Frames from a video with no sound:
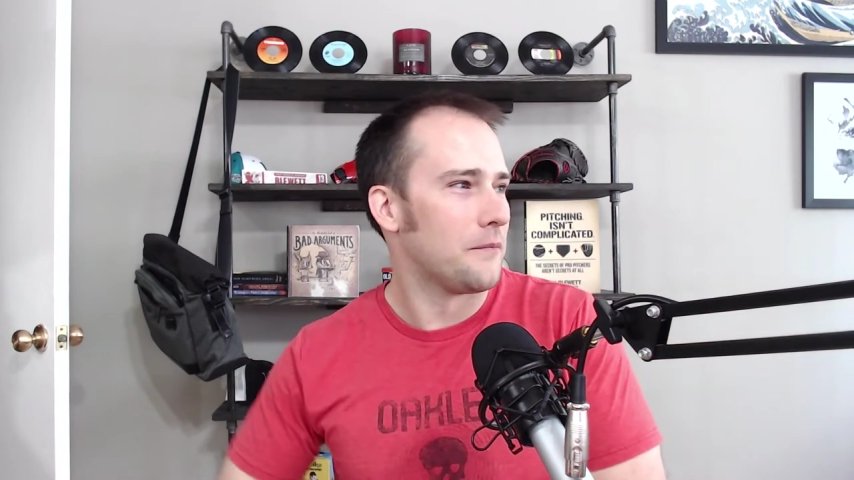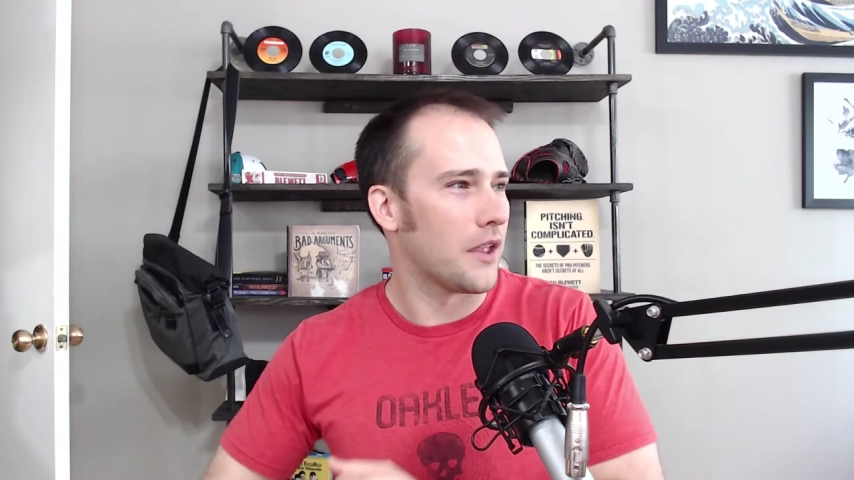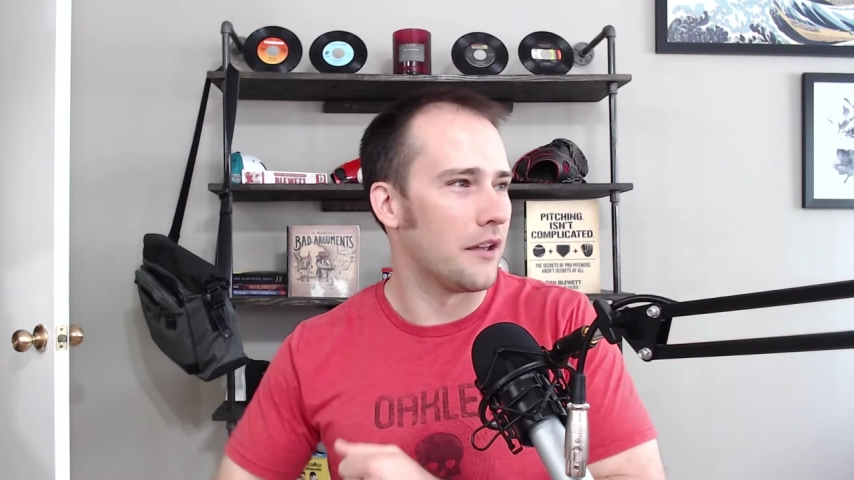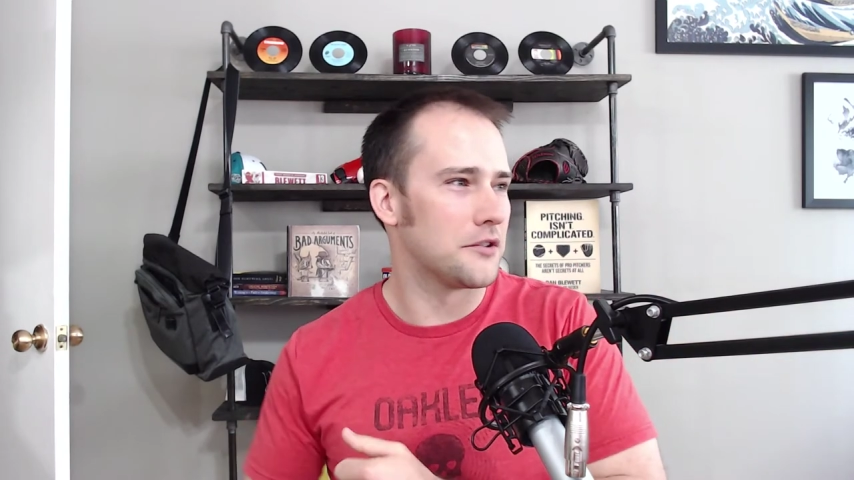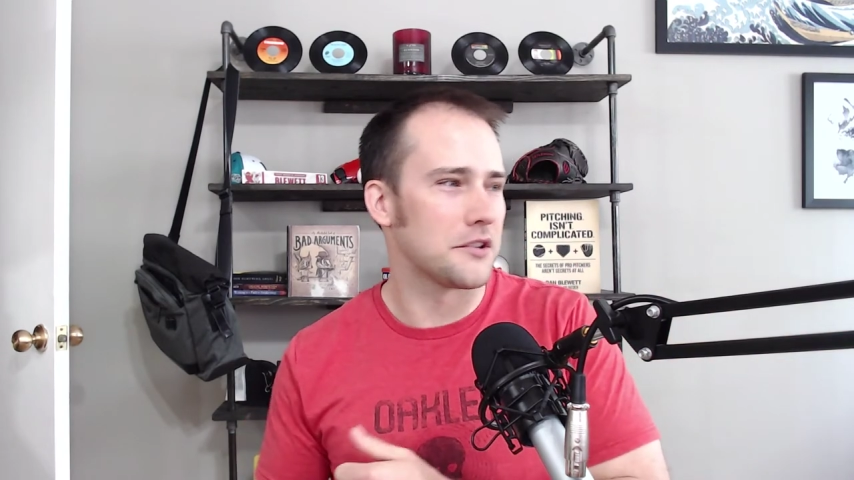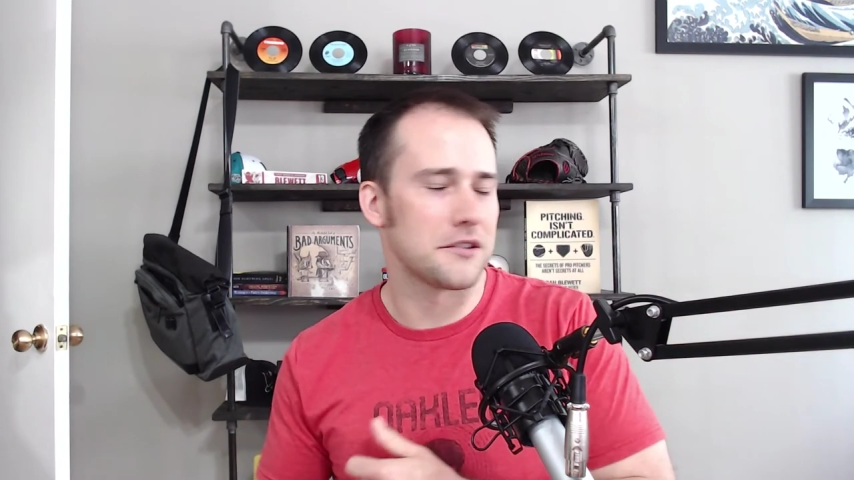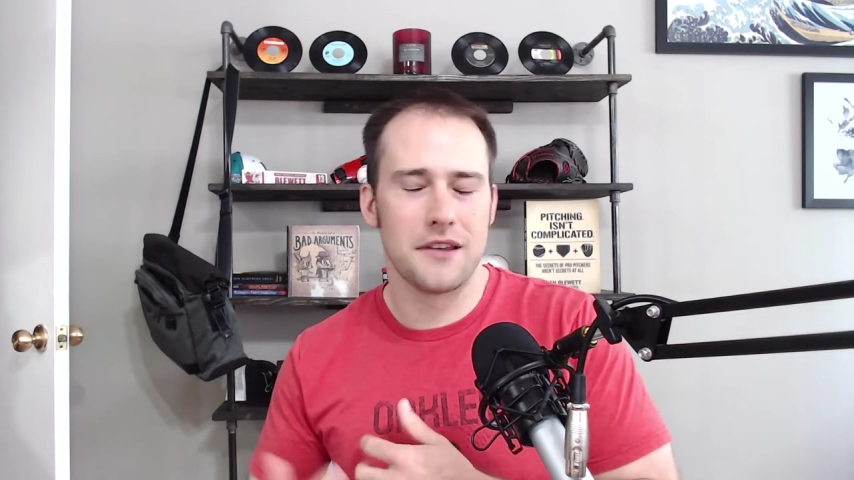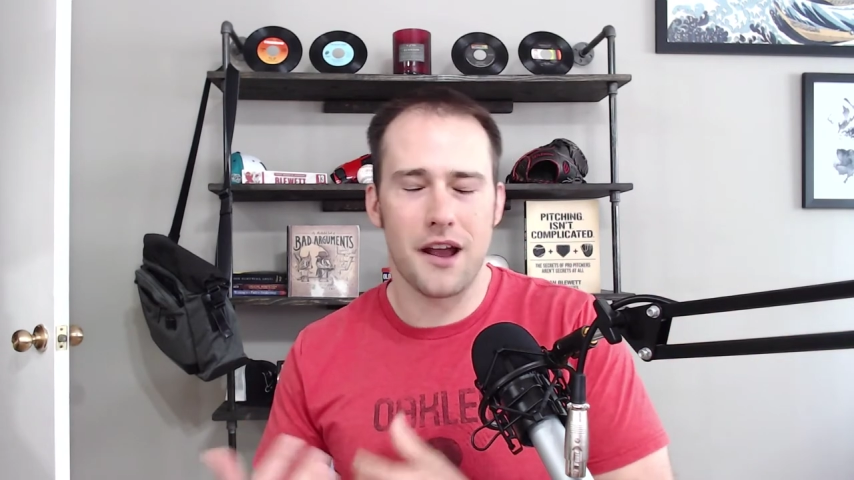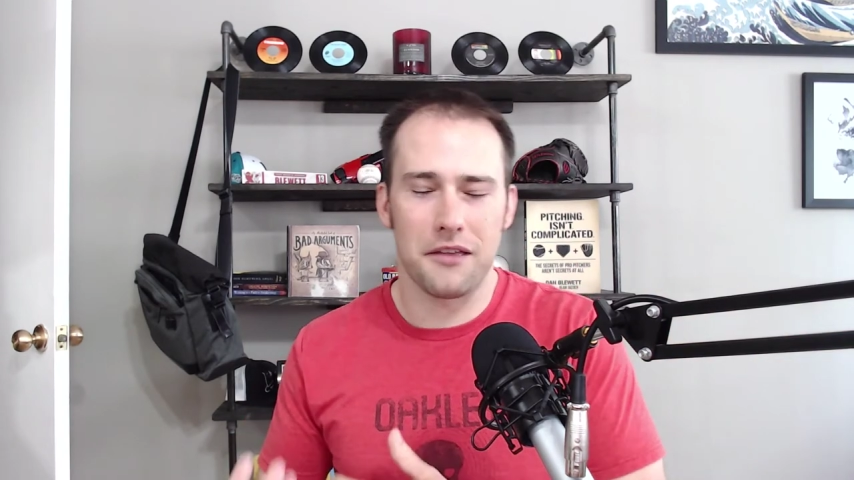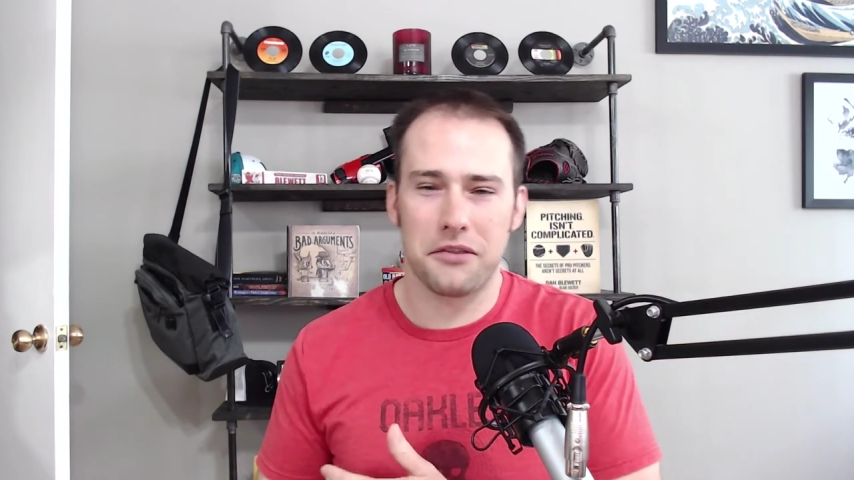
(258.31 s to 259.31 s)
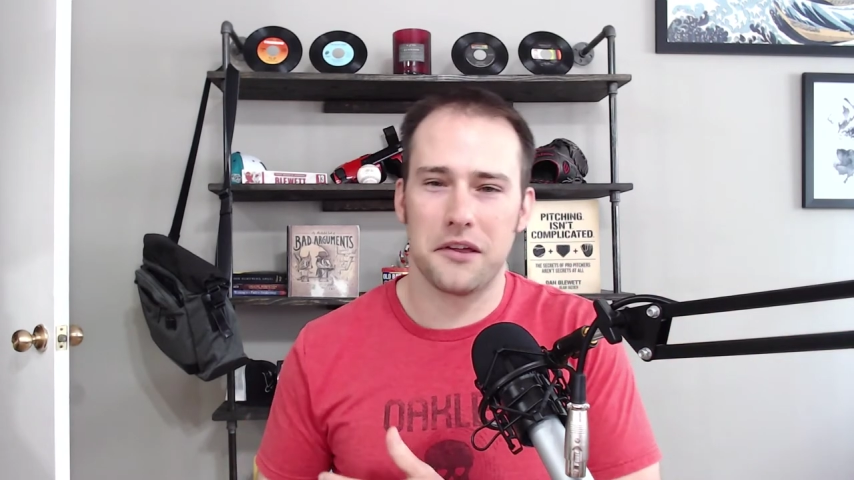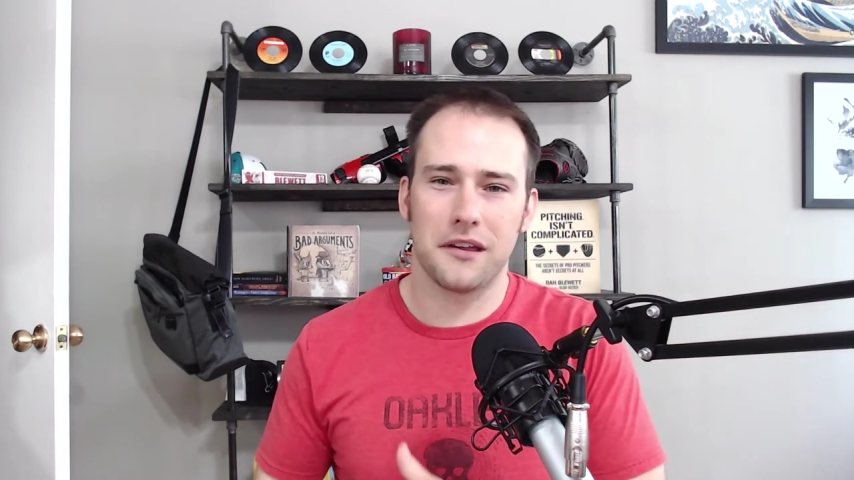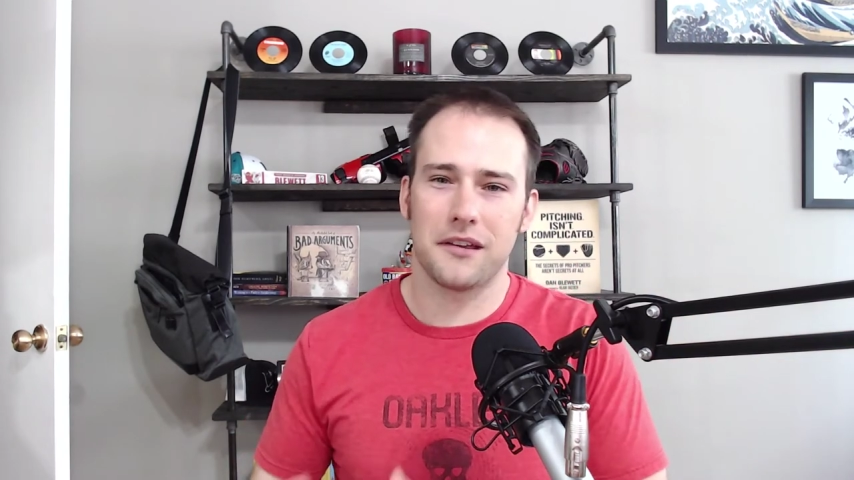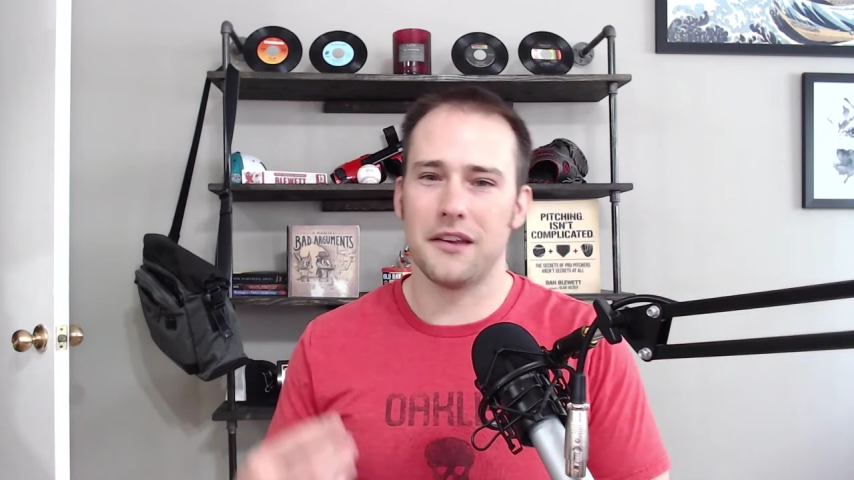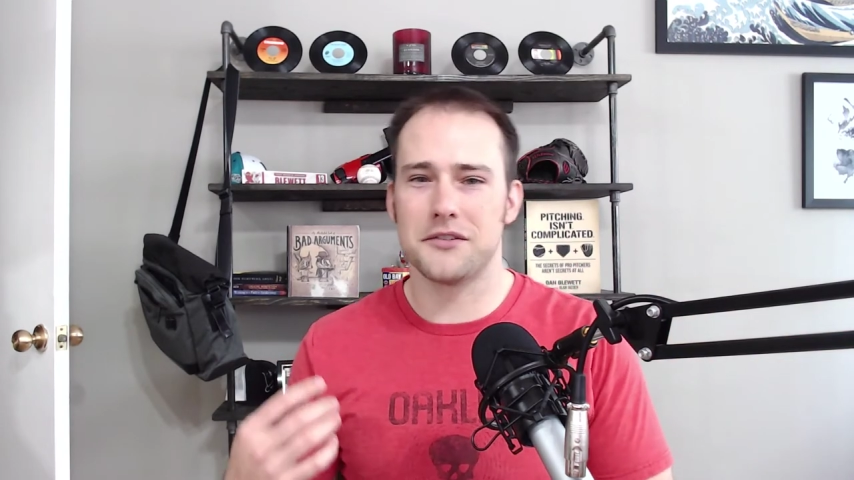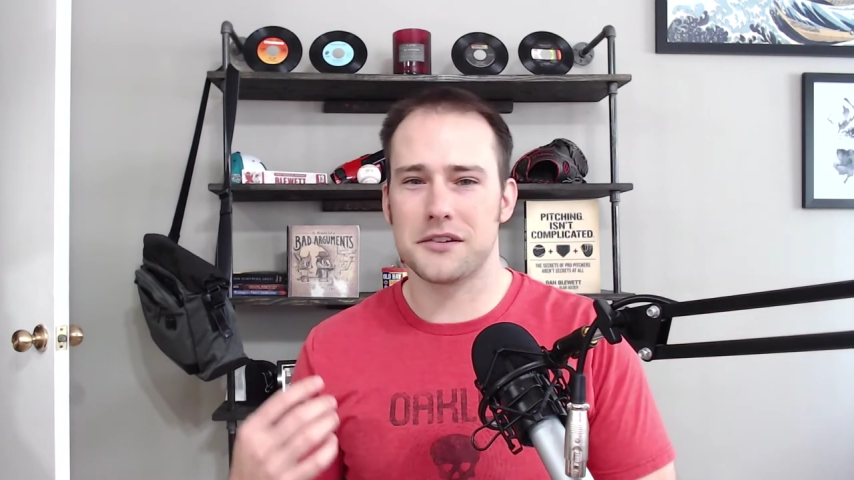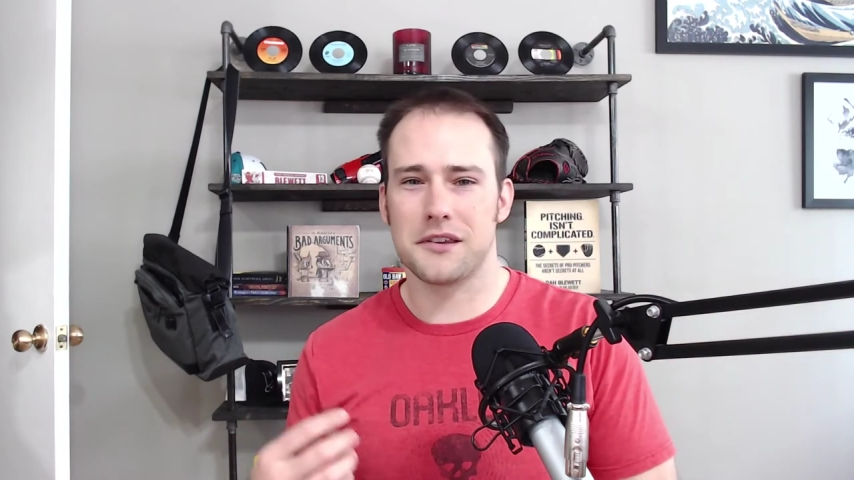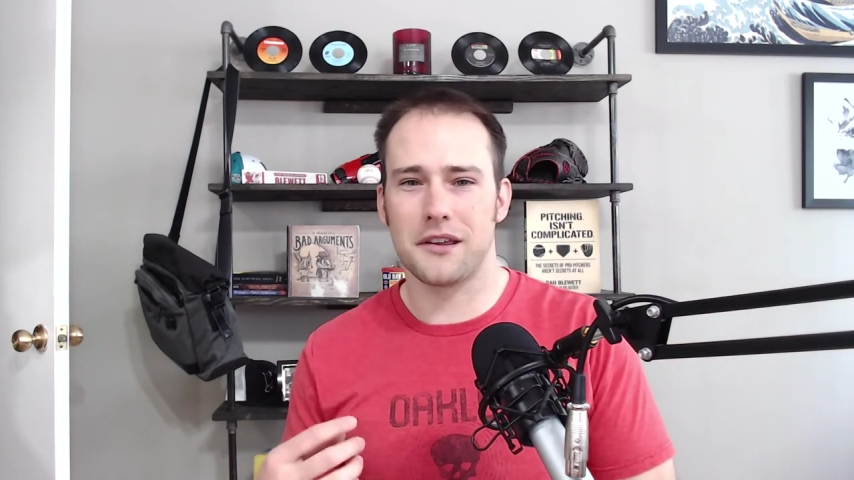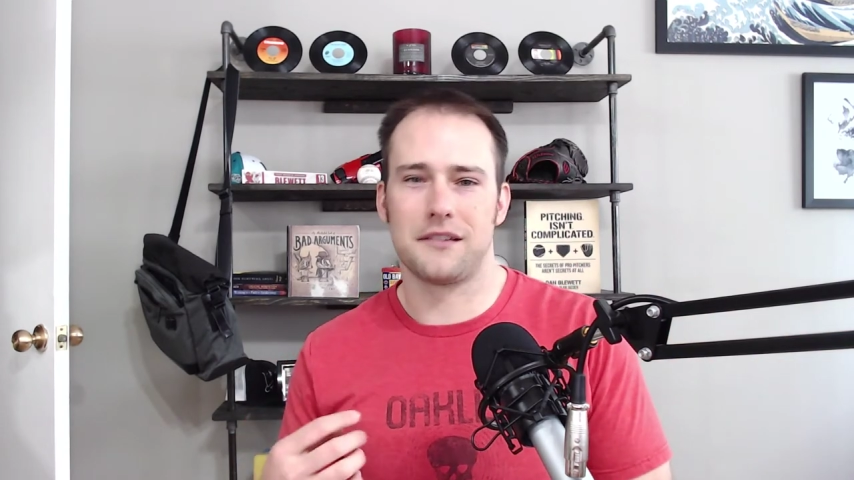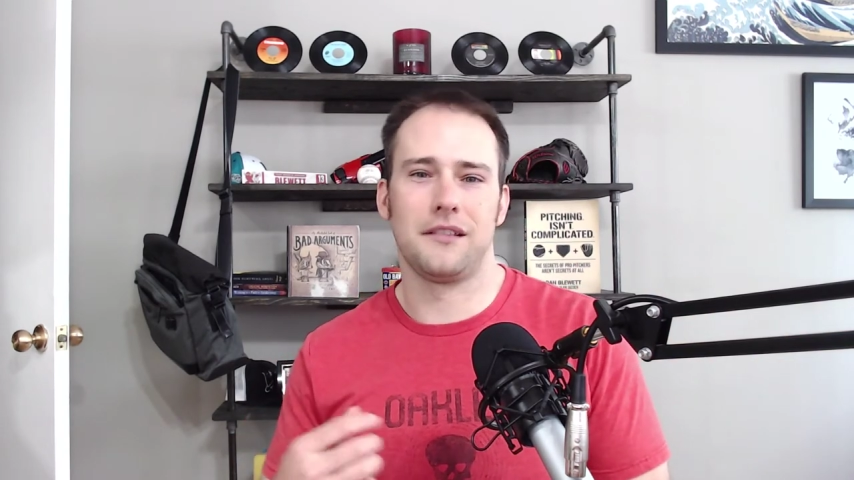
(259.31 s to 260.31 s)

and just not think and just like